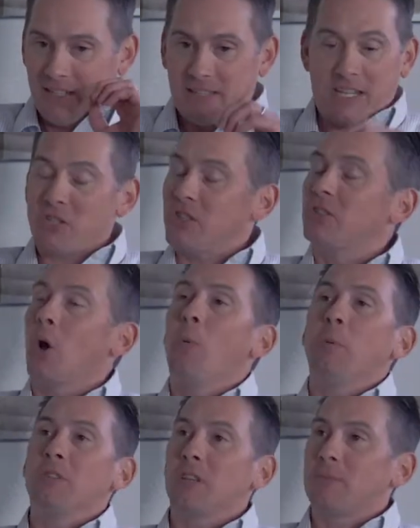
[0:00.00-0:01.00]
that just
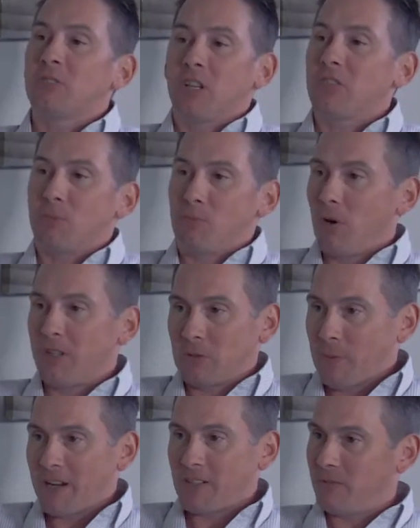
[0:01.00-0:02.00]
opens up such a broad
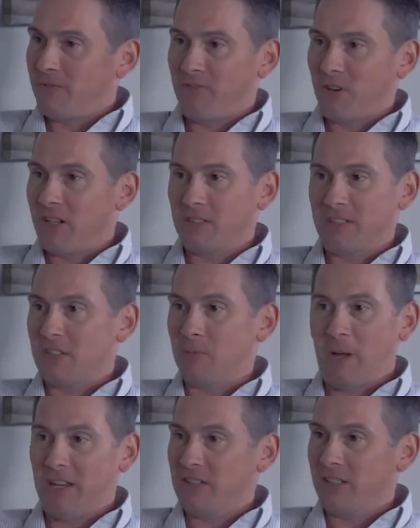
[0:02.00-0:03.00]
spectrum for us in
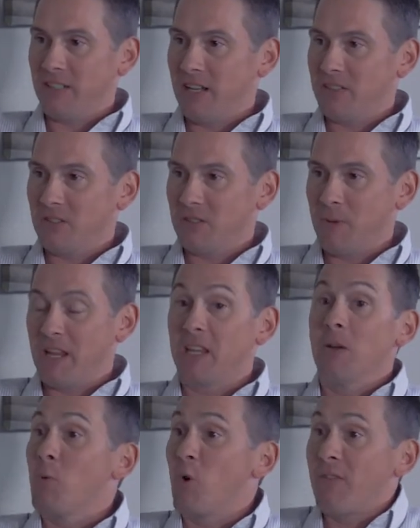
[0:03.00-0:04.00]
space and, and just yeah.
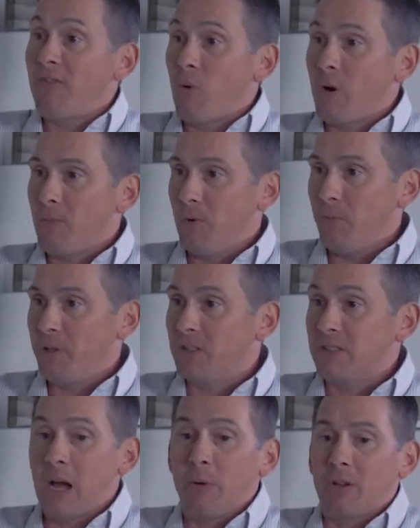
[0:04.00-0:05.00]
making it more affordable
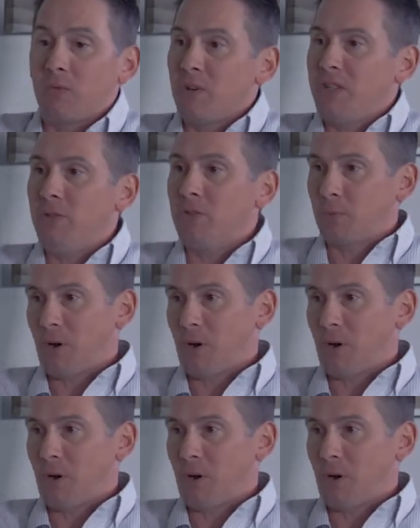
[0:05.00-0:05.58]
because now we can reuse